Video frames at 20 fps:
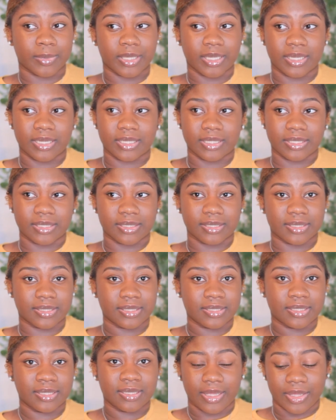
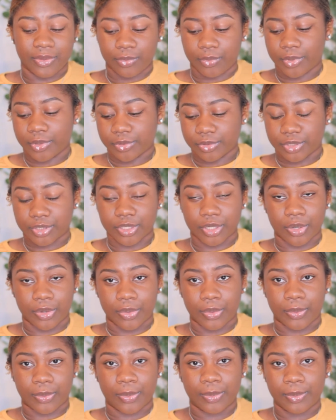because it will
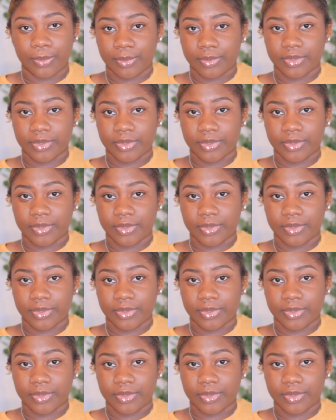show